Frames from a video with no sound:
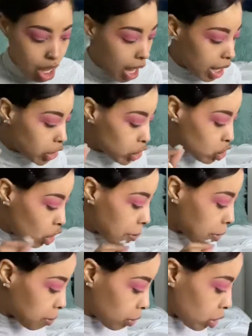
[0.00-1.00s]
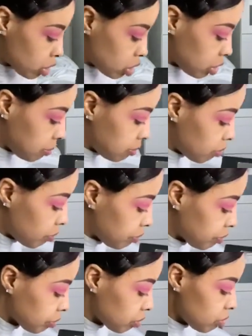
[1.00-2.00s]
I need a sharper brush
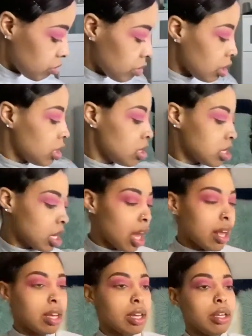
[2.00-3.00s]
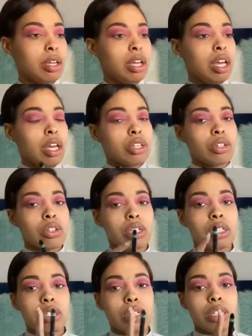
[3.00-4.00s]
to kind of. So this
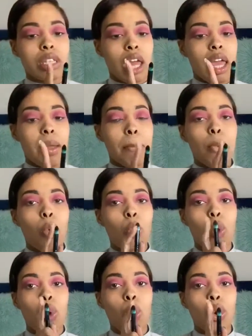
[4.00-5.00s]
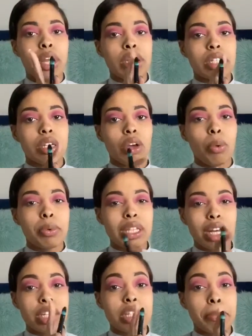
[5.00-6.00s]
is just a point, almost like
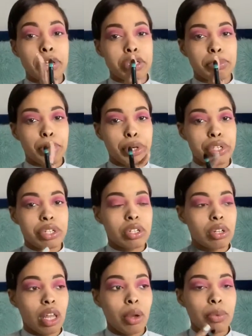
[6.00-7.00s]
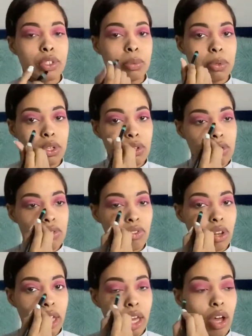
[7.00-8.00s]
a smudge brush, like what you would use for
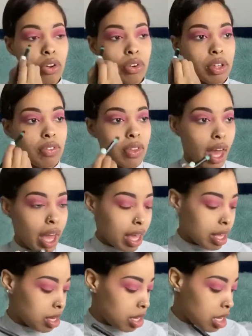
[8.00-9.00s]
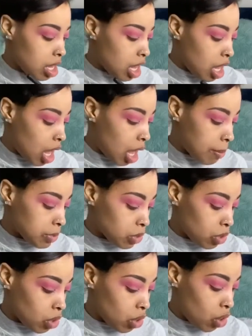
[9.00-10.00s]
like underneath the eye. I'm just gonna
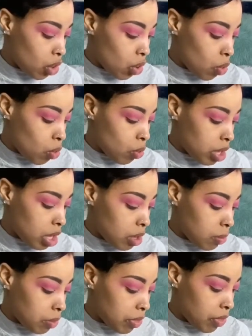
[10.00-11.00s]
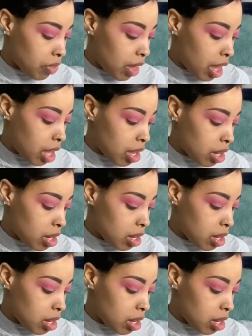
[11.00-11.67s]
go in with that.